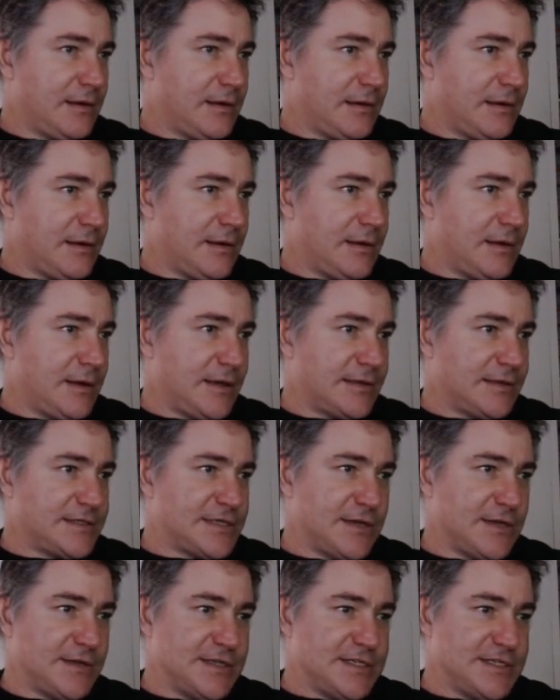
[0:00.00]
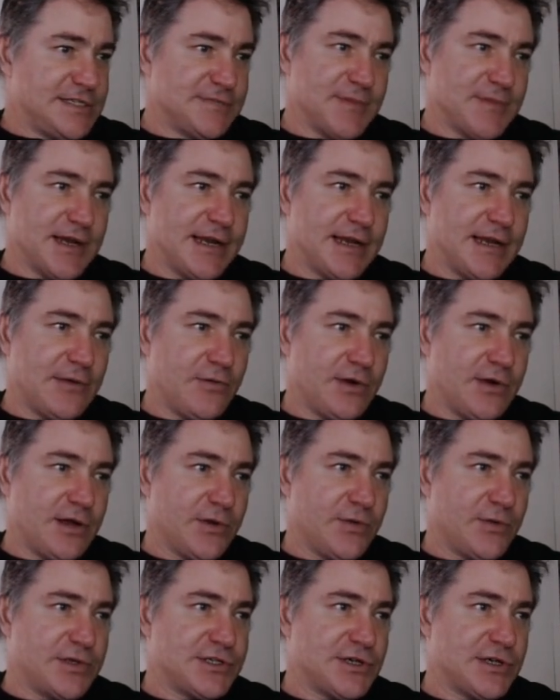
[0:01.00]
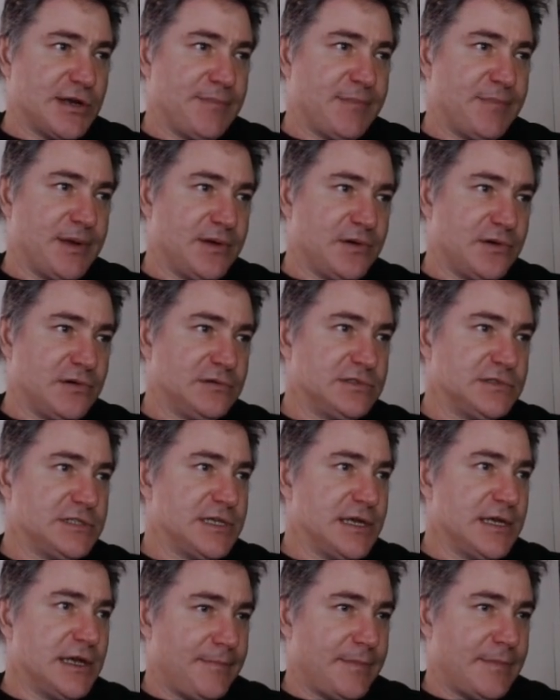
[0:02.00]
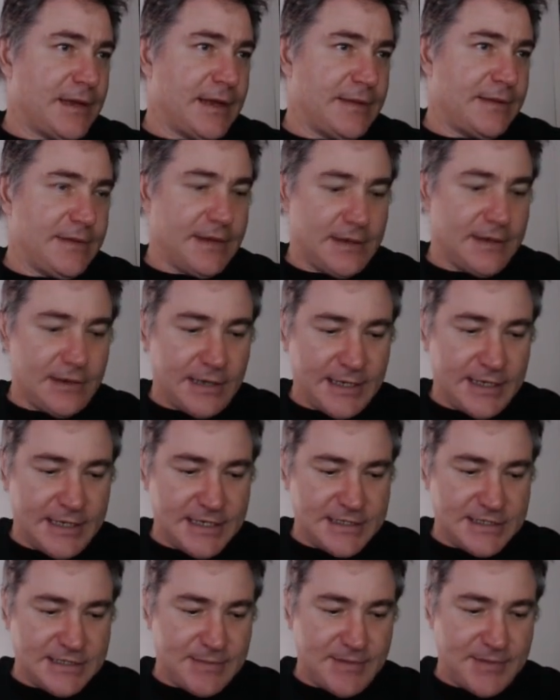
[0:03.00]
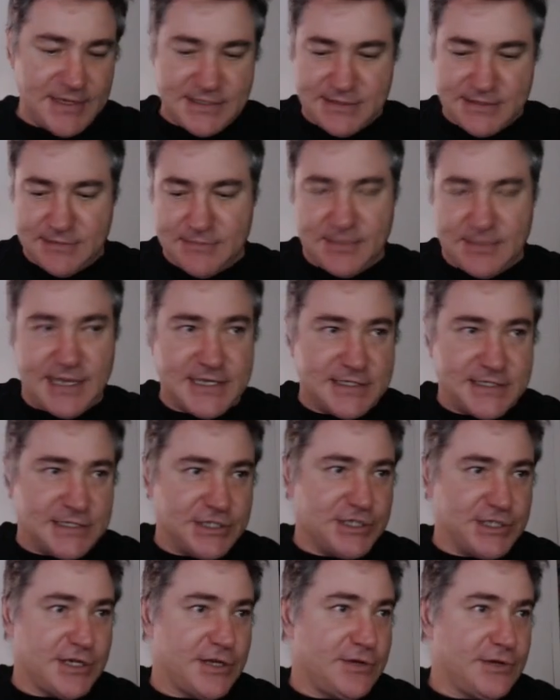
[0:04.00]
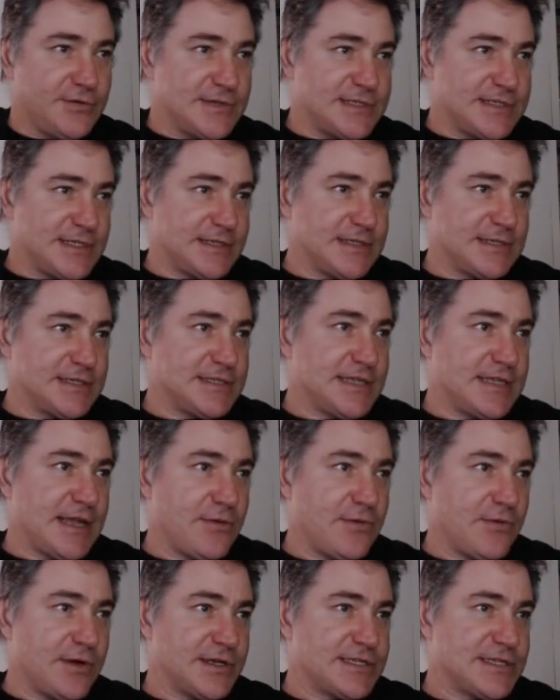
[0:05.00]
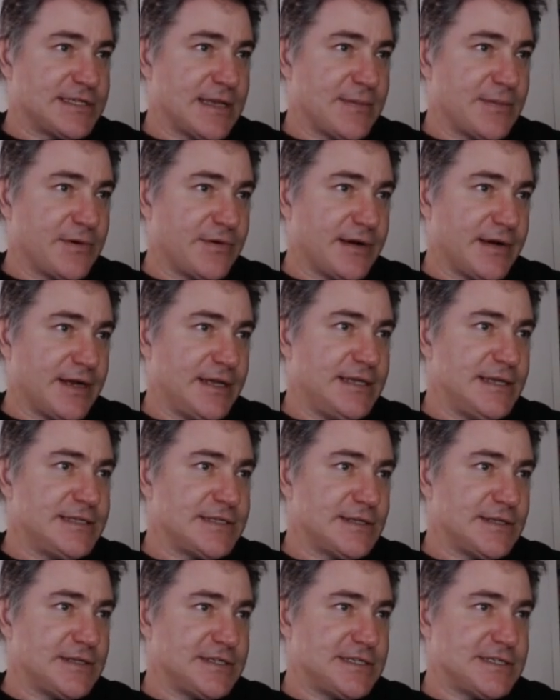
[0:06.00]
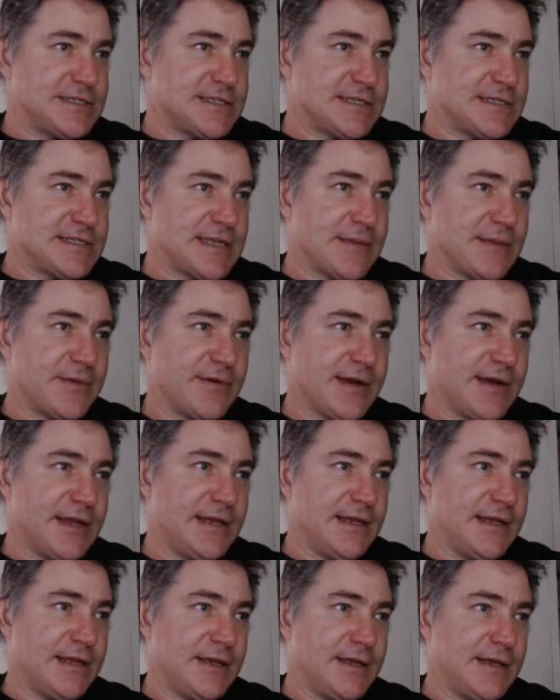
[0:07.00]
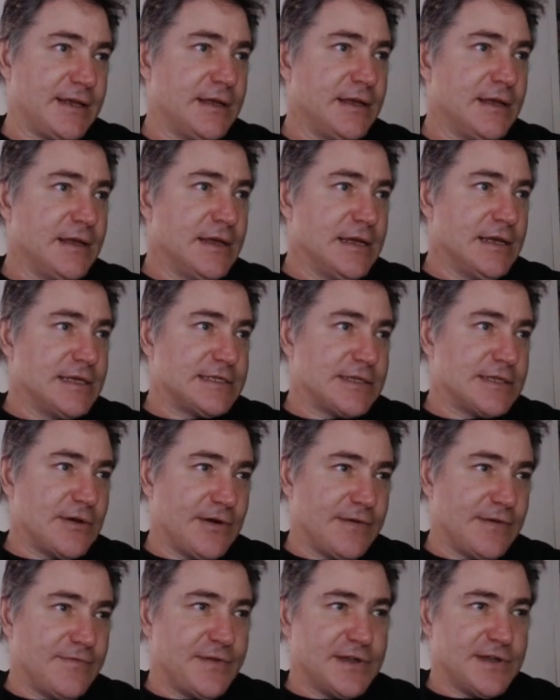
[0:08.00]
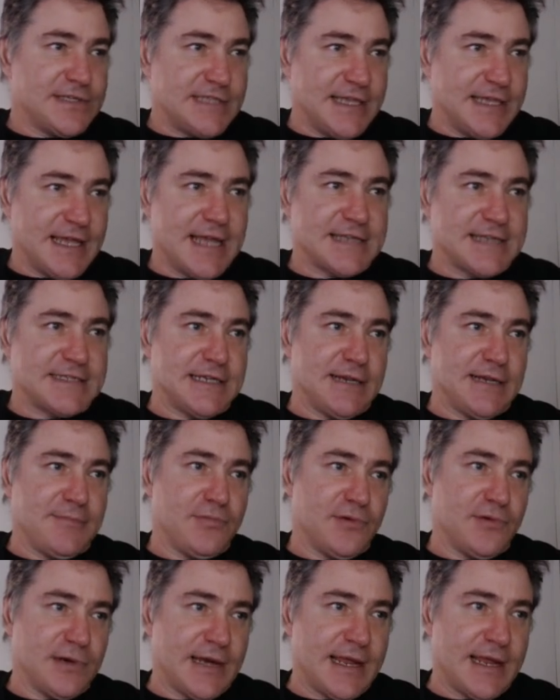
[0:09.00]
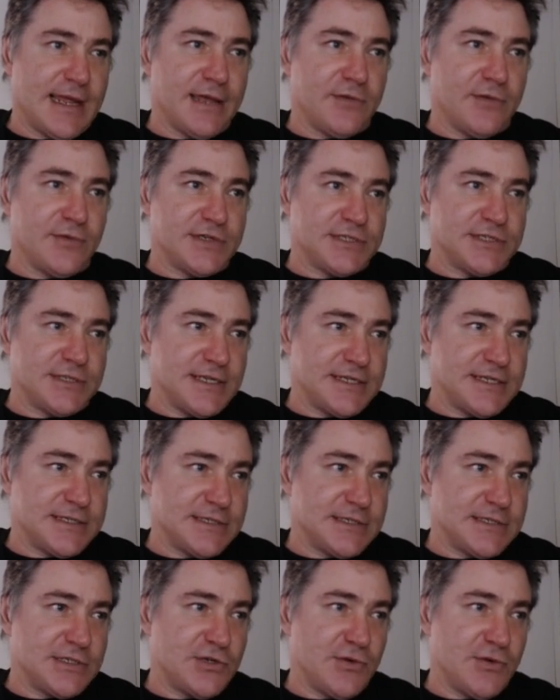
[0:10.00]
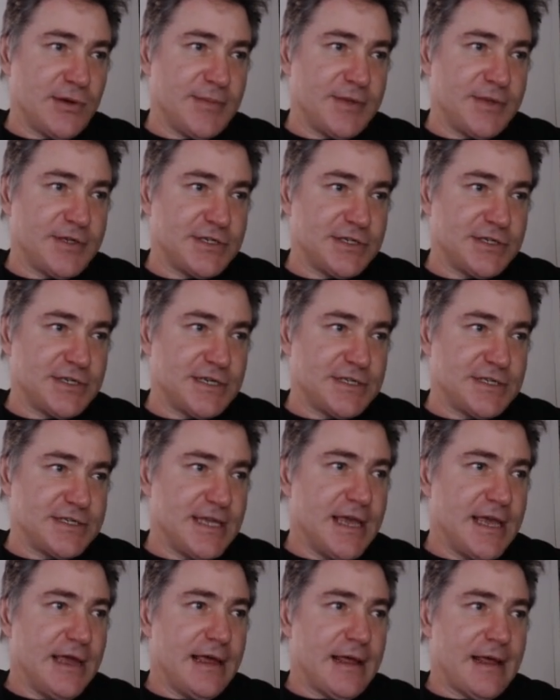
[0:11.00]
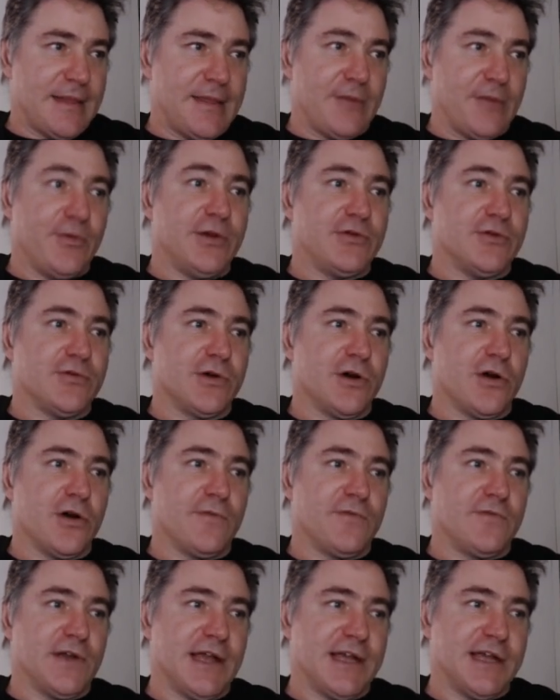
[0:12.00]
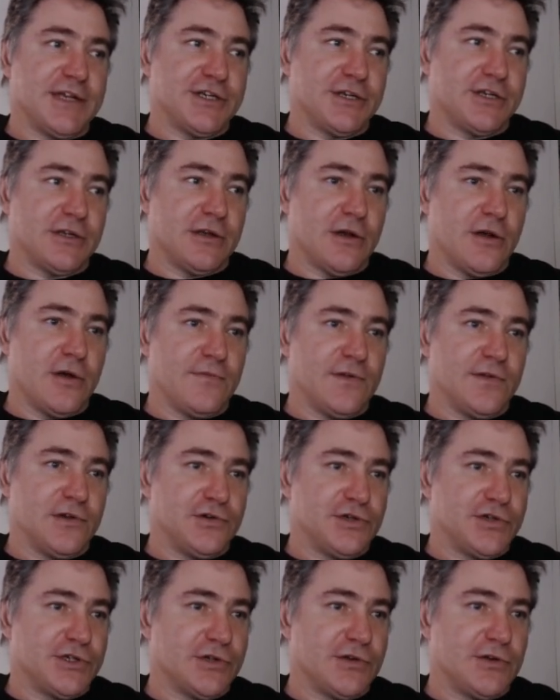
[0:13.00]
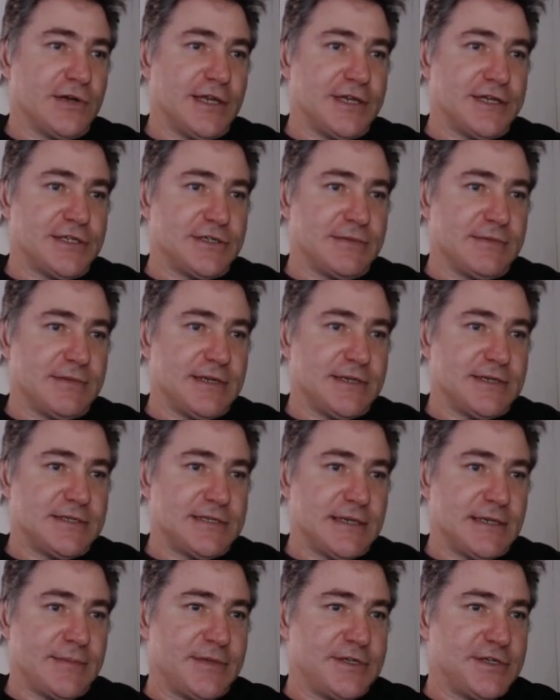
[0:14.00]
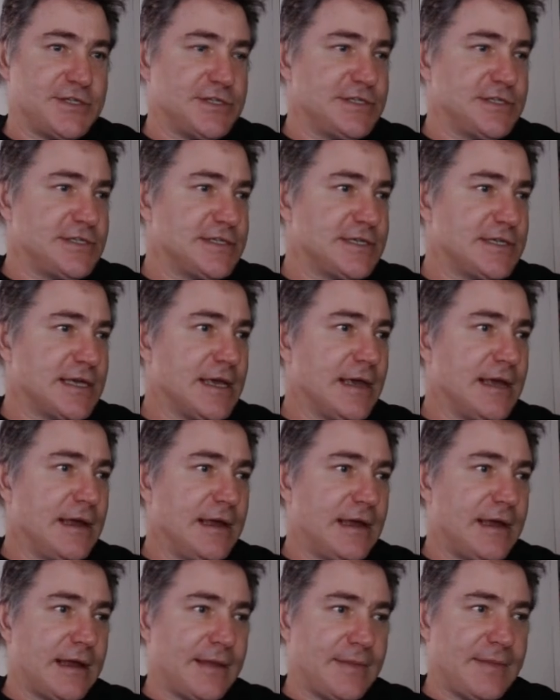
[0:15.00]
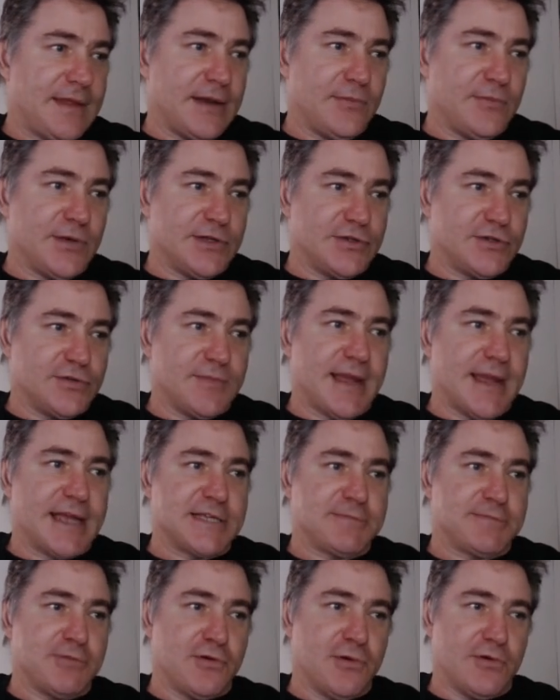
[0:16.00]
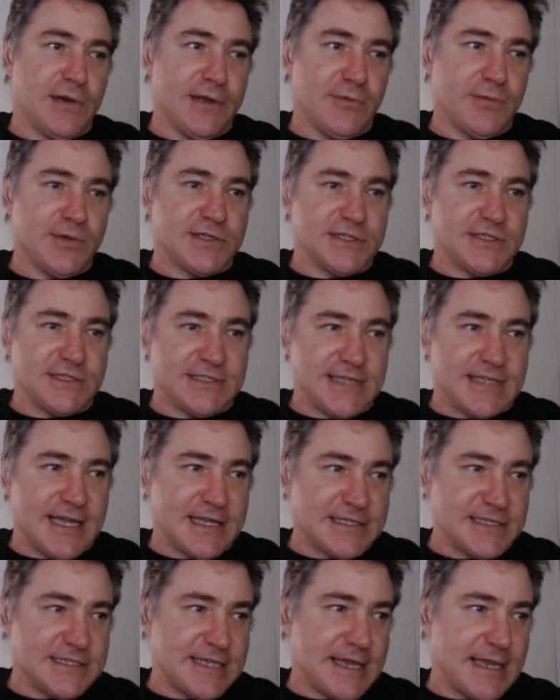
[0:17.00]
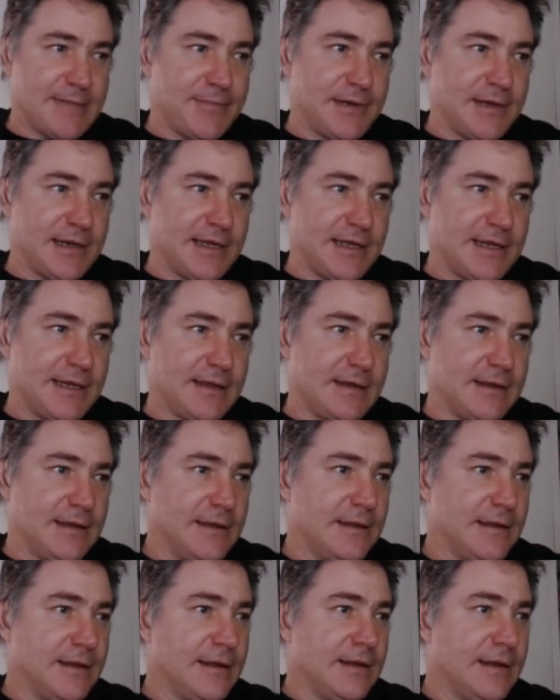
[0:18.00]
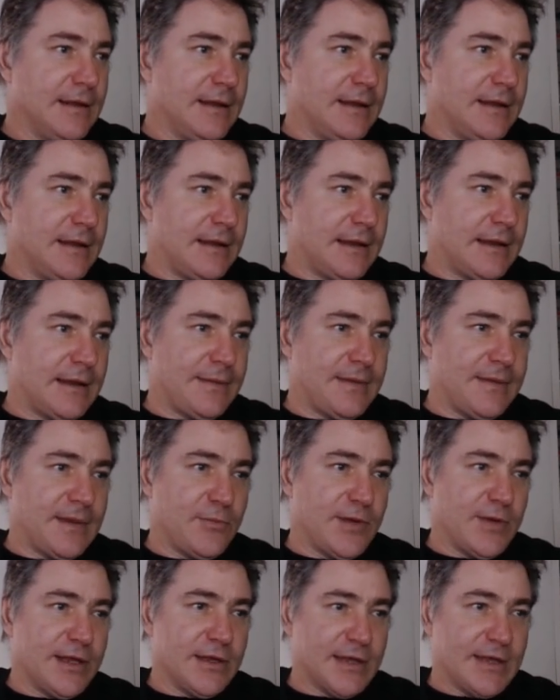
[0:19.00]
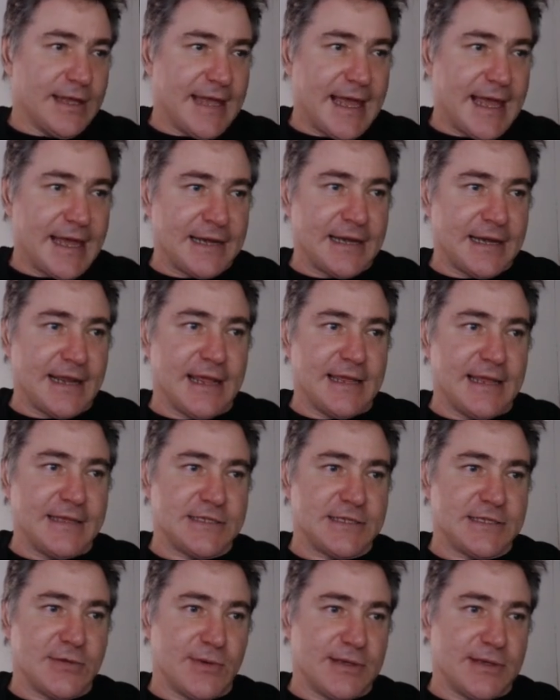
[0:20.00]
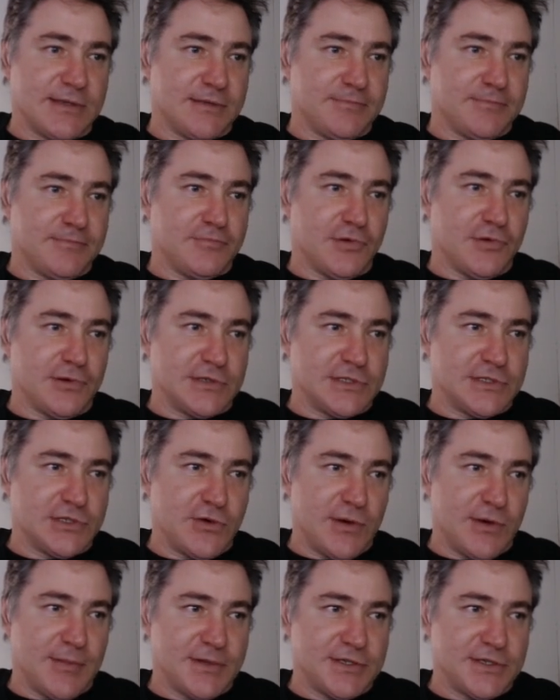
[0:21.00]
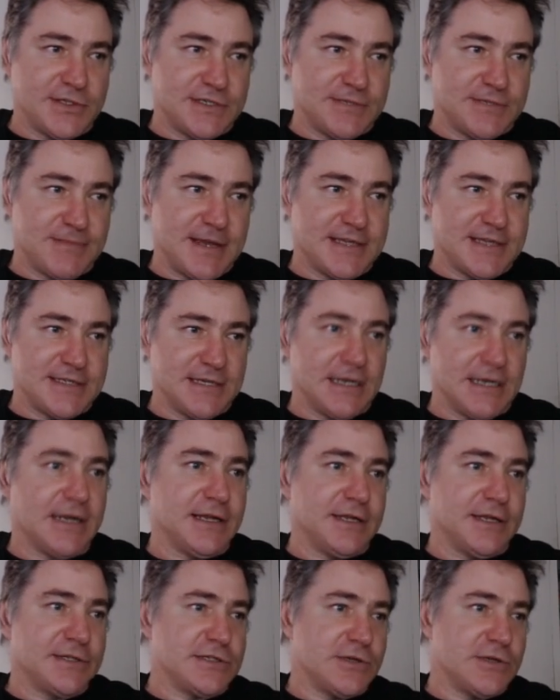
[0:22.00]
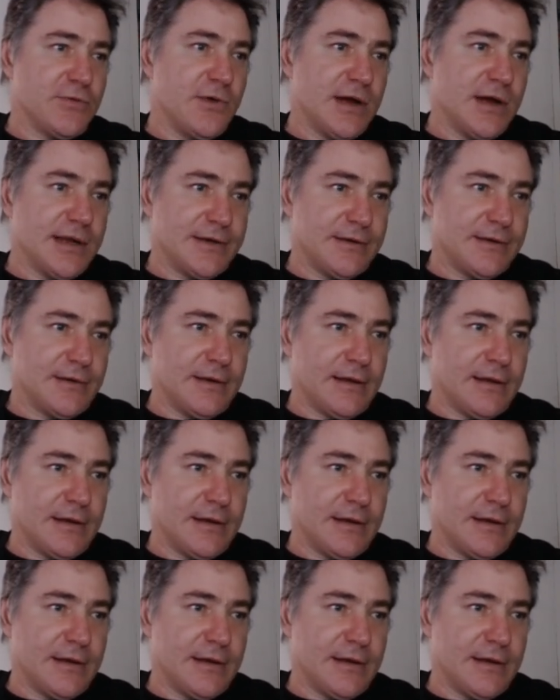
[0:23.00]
And so this is my network which I build, and then I guess the best place to show you is in the network summary. So this is the summary here. So it firstly has an input layer, which these are the two images, and then we do a convolution on each of these images, and then we do max pooling, which is downsampling, and then we concatenate. So we put the two images basically into one.